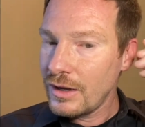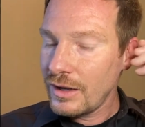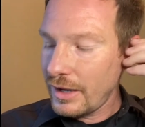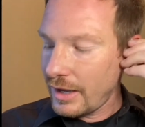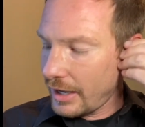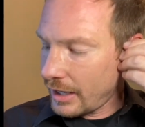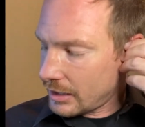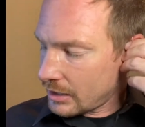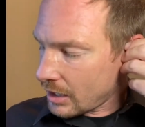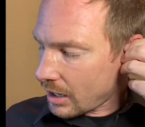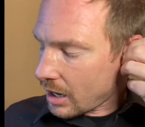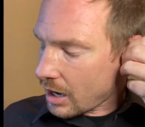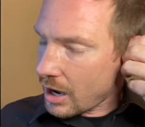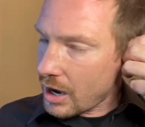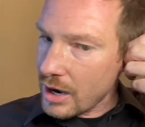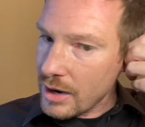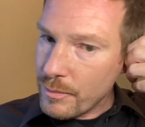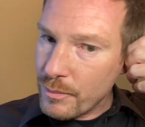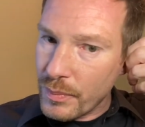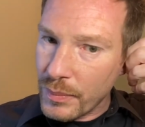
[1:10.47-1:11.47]
and
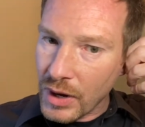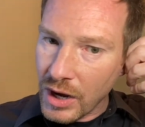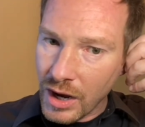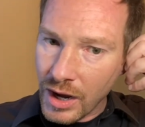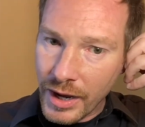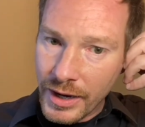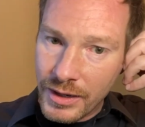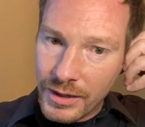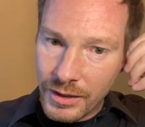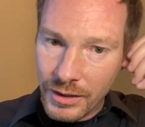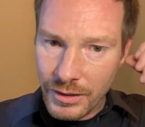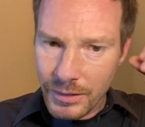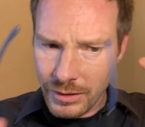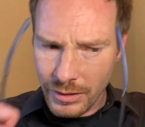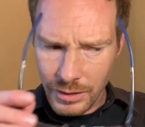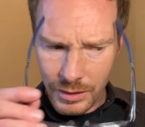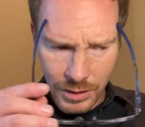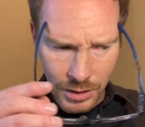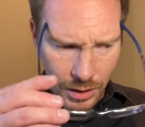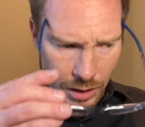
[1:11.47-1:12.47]
I bought
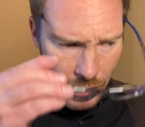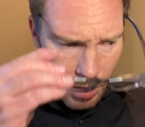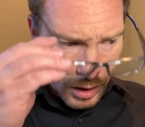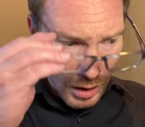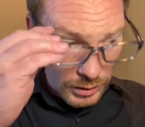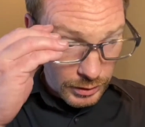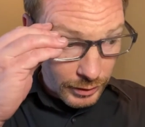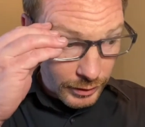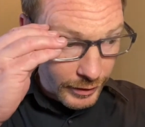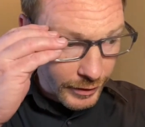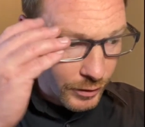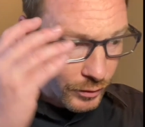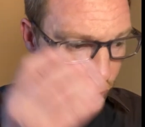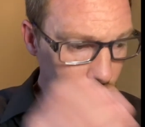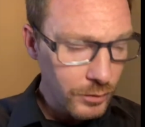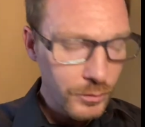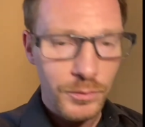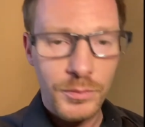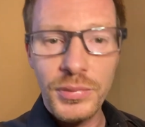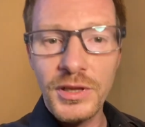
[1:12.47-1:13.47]
a little
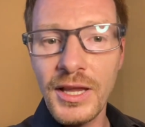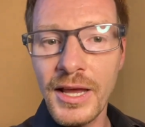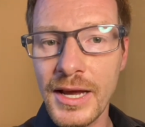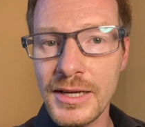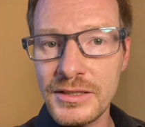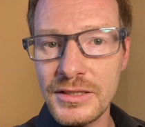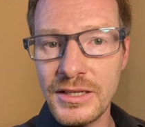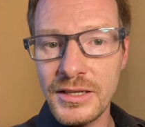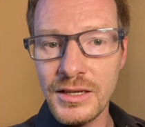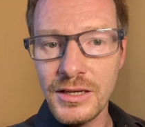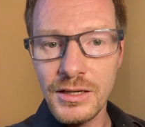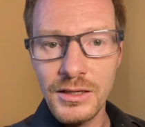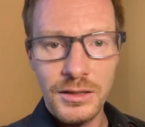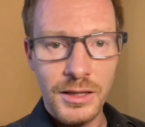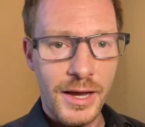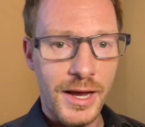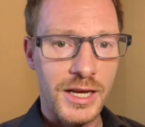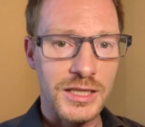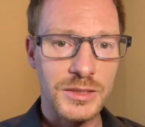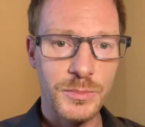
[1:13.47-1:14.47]
plastic
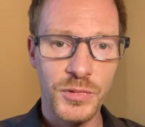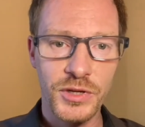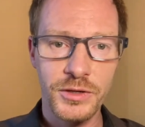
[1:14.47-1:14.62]
clasp.